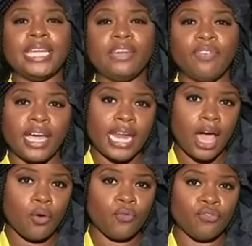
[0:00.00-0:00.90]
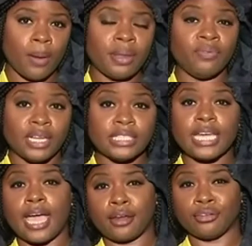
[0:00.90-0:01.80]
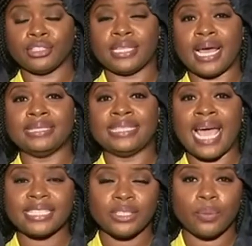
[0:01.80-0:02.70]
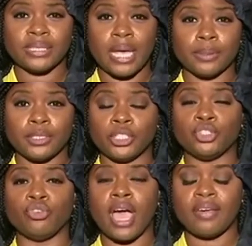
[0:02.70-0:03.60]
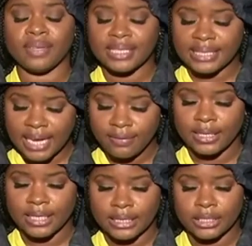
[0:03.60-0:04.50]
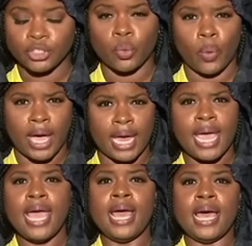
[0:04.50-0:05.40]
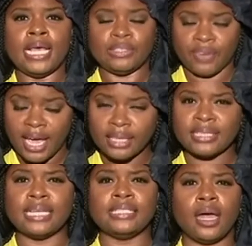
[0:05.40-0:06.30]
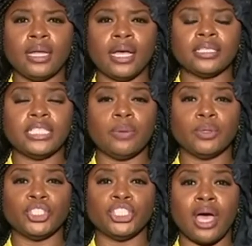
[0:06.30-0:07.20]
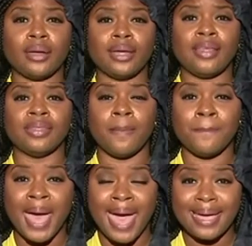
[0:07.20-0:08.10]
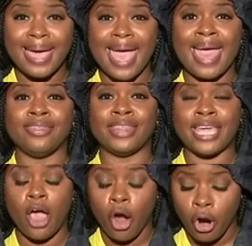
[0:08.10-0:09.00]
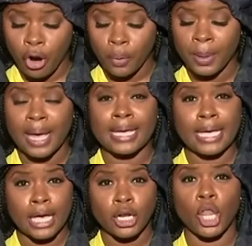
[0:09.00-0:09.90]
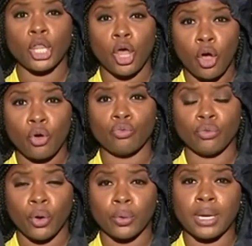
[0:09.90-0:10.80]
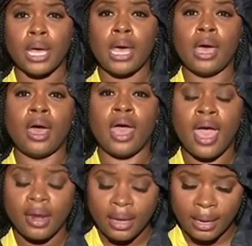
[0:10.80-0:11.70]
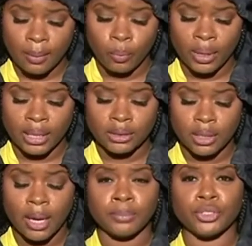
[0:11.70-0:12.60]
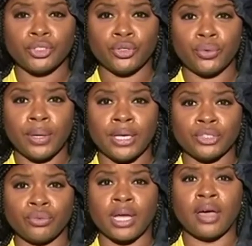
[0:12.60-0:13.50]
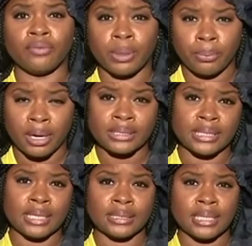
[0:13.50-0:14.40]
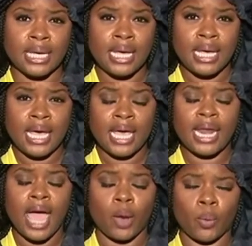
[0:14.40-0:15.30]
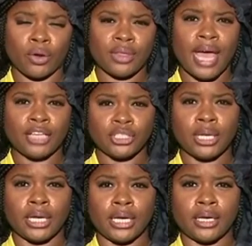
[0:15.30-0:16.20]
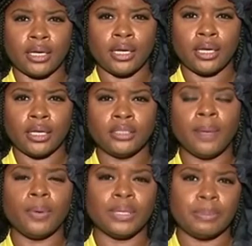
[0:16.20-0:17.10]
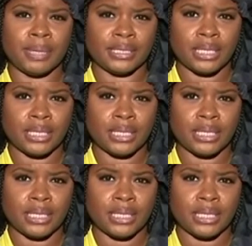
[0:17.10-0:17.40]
we did find out from investigators that Daxon was able to drive a safe distance away. His fiancee telling us he was shot in the back and the arm. Again, a long road ahead of him when it comes to his recovery process. In Acworth, Ashley Lincoln, WSB